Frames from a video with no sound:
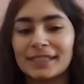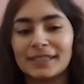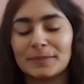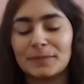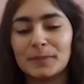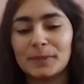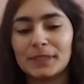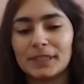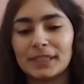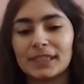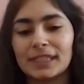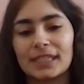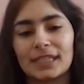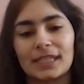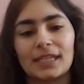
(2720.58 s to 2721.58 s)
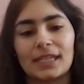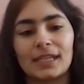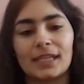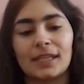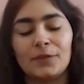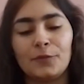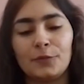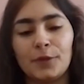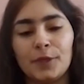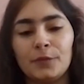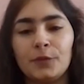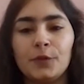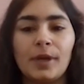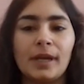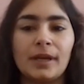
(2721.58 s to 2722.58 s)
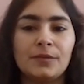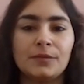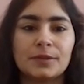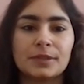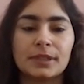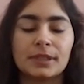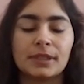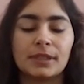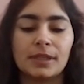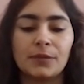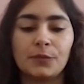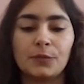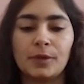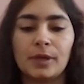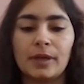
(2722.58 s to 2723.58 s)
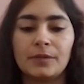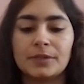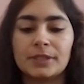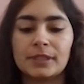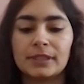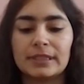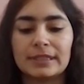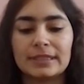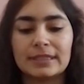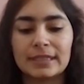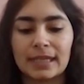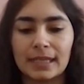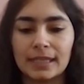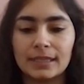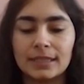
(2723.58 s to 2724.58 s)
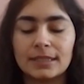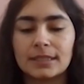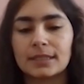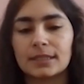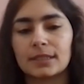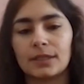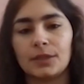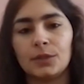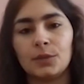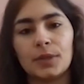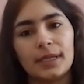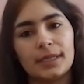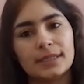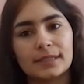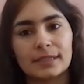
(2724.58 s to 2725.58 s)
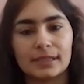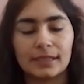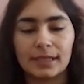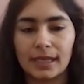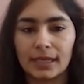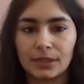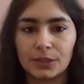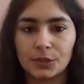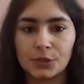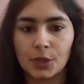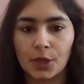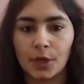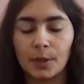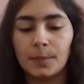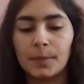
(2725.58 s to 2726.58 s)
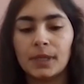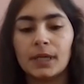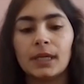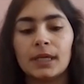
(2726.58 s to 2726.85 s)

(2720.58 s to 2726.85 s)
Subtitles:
But if you have certain skills, you can still get the job.